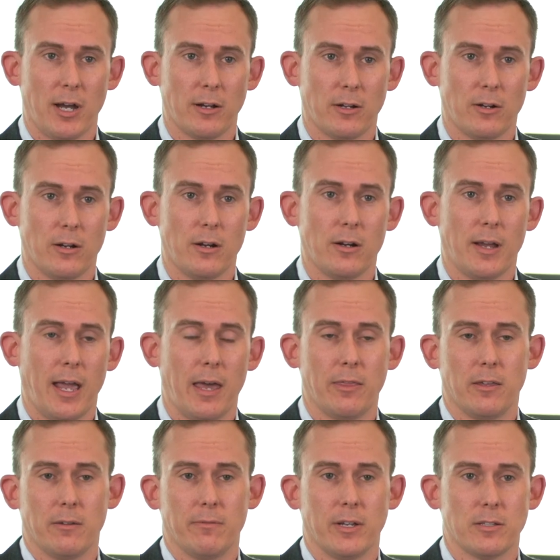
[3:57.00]
might occur and
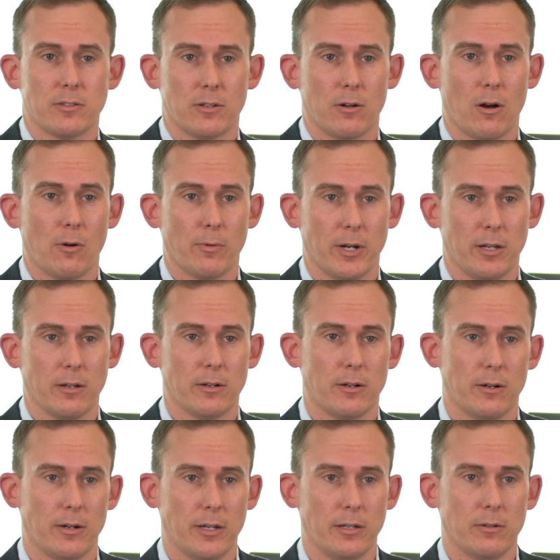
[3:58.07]
the events that are already
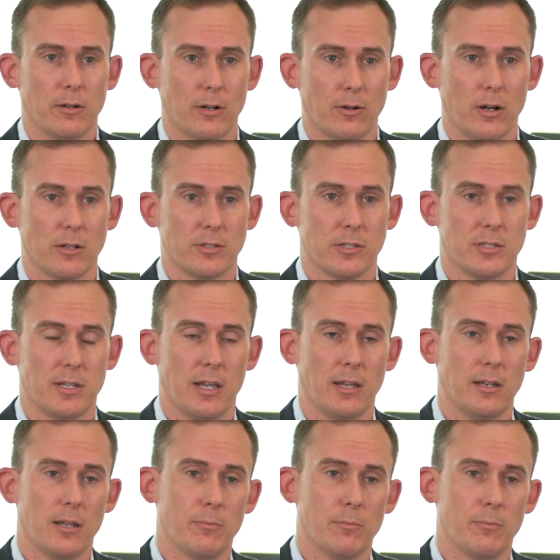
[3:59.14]
occurring across the state.